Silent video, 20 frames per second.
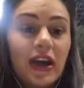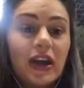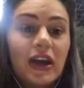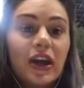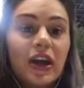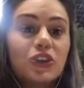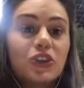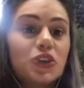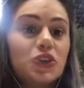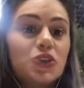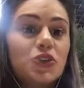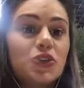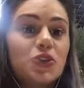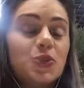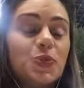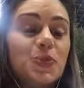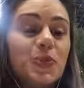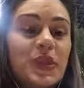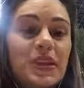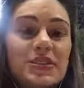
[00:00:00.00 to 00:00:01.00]
not
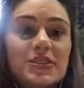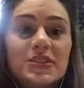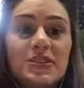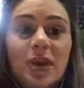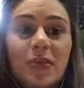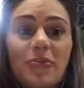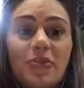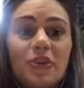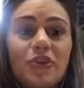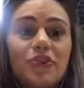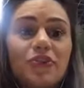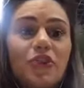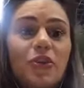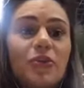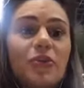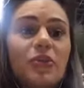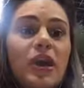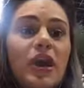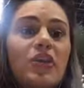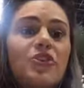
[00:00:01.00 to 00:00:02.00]
to miss something
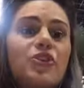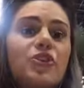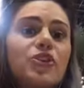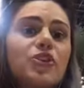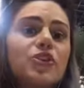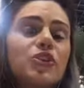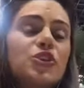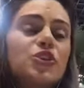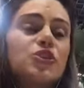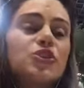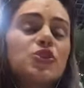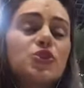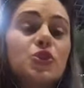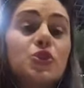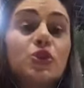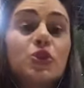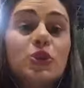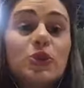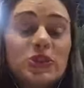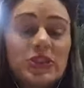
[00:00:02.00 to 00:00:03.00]
from life or not to
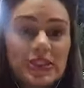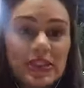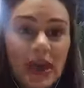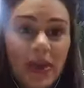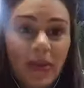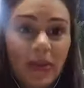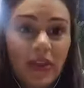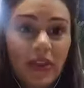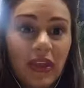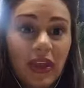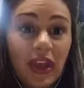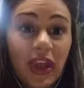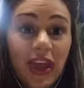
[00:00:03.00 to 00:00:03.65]
lose something.